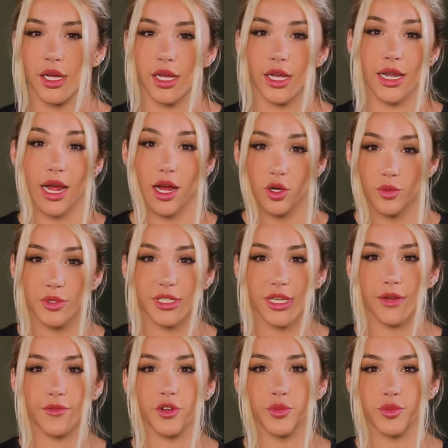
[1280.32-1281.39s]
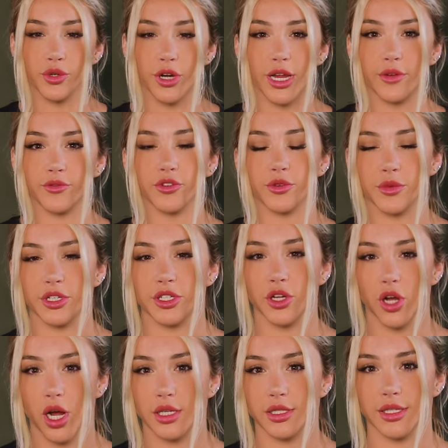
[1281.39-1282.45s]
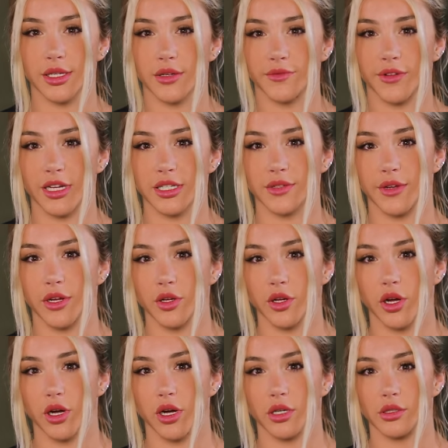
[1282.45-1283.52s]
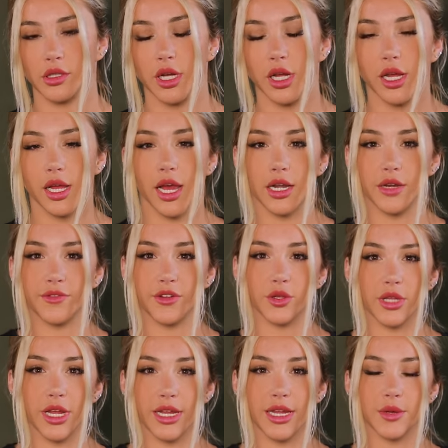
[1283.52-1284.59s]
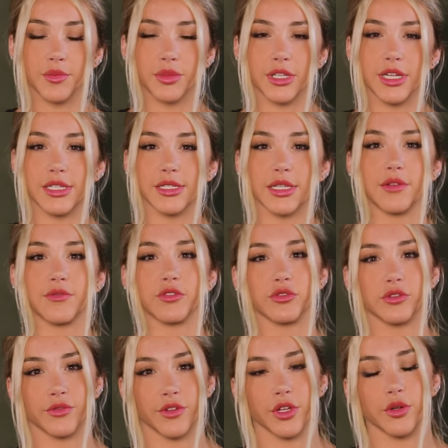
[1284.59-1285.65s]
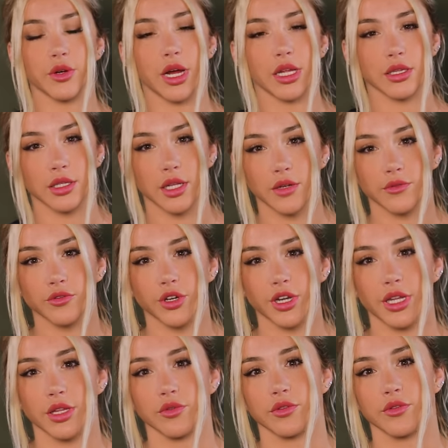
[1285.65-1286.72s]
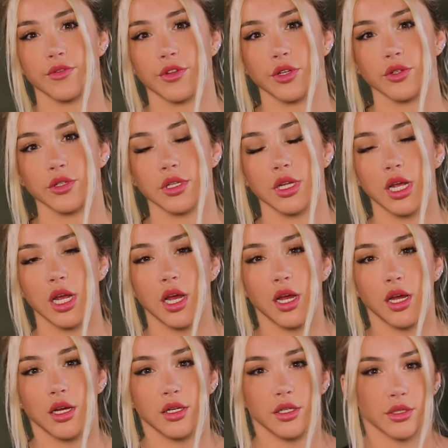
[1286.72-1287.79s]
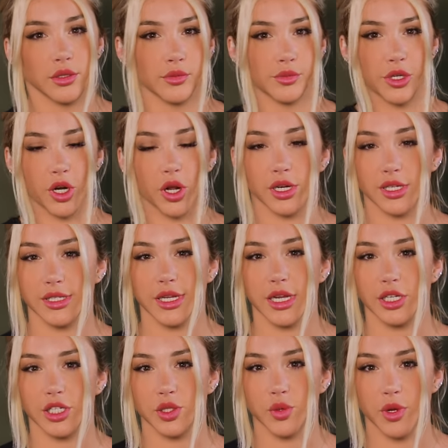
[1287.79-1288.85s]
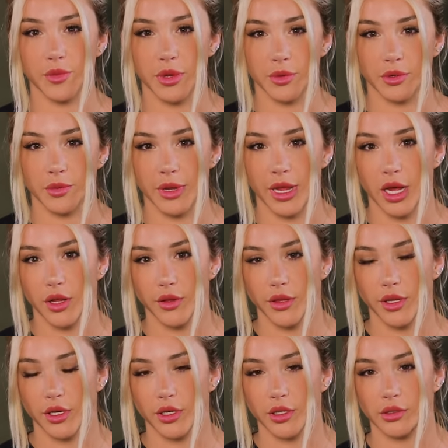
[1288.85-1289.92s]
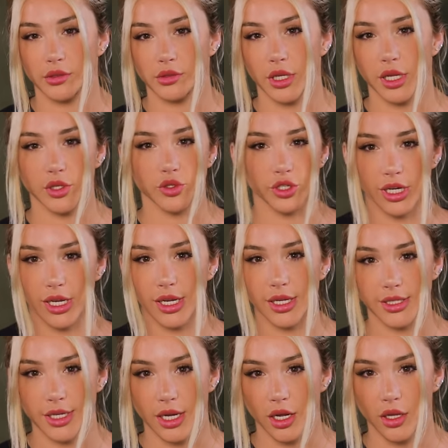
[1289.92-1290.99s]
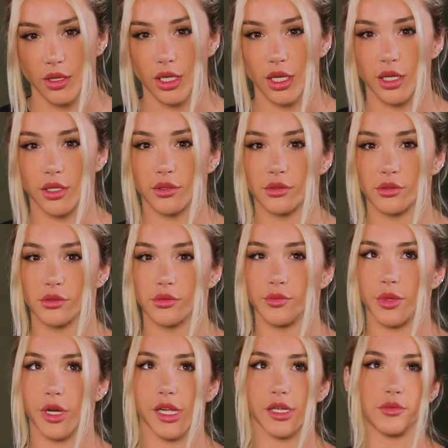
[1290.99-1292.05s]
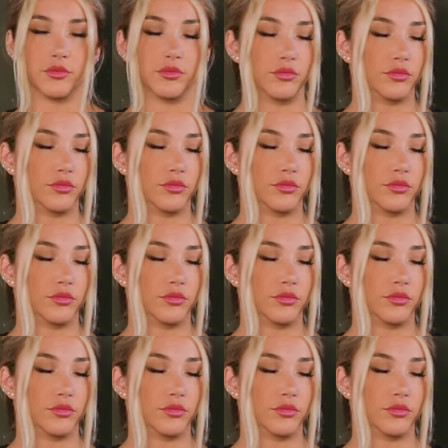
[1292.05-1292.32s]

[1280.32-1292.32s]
It helps save your brain from the toxic effects of alcohol. And if you like it, please leave a review. I love reading the reviews. But honestly, I just want people to be healthier, and drinking isn't healthy, but